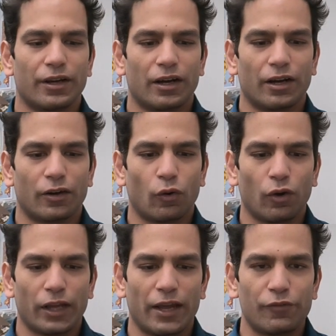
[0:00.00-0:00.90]

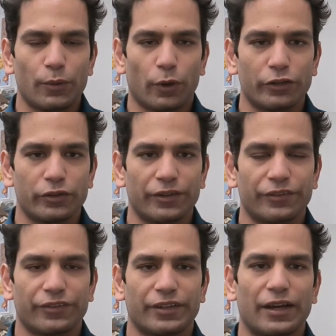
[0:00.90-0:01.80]
everyone who lives in South
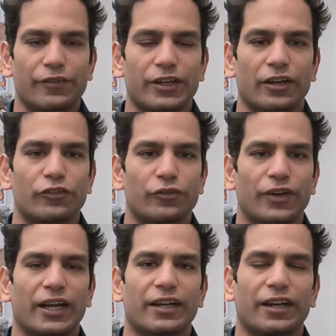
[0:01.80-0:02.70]
Africa to recognize
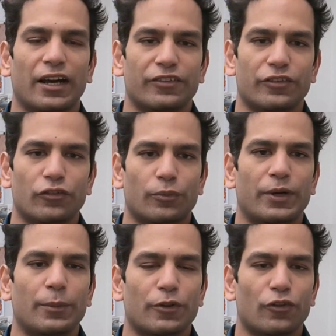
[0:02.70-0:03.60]
the supreme
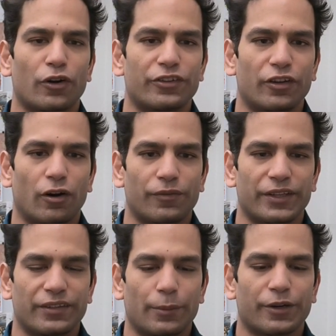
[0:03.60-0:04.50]
authority of a
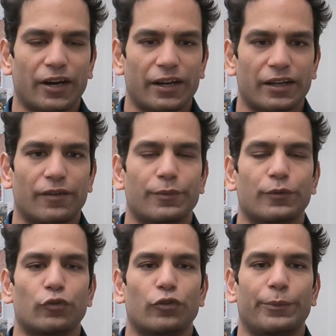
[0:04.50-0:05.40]
democratic government, which would be an
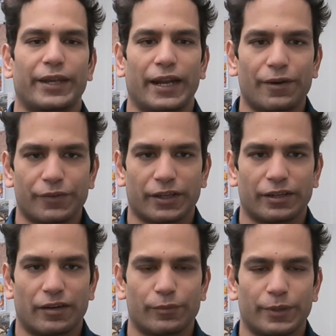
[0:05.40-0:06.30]
African government.
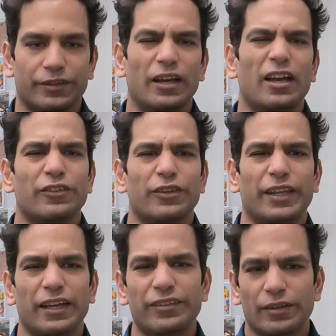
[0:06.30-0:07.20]
So there is a
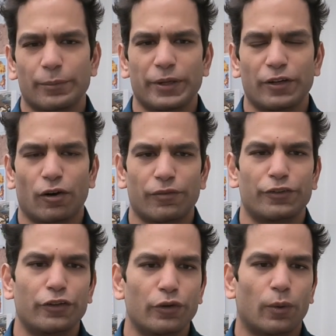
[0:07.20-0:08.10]
bit of nuance
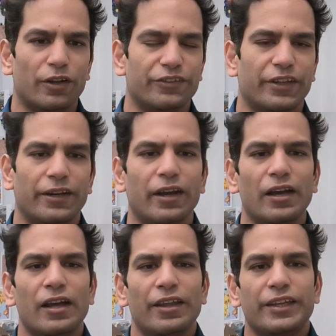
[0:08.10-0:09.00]
in the
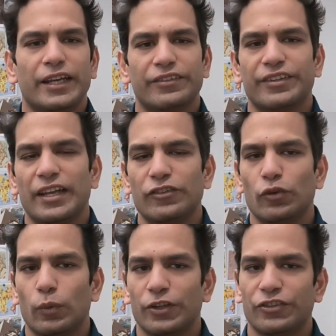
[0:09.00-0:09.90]
extent to which
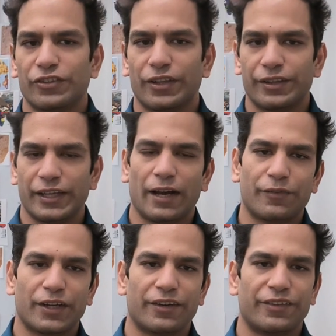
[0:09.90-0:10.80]
the Africanist
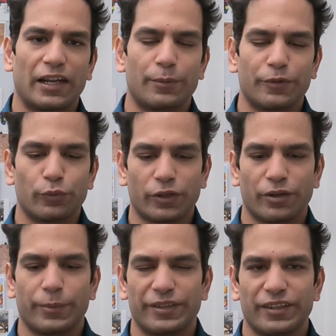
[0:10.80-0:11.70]
elements were committed
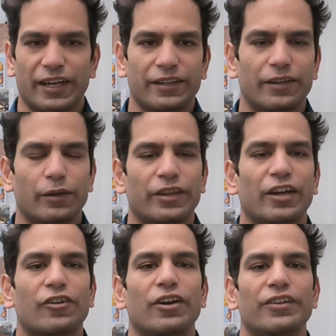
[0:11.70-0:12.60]
and their
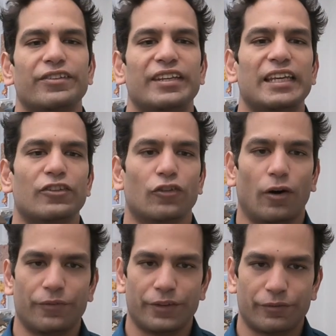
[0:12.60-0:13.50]
critiques of the
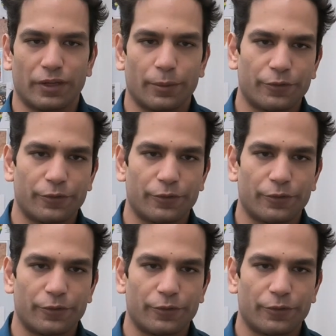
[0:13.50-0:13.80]
Freedom Charter.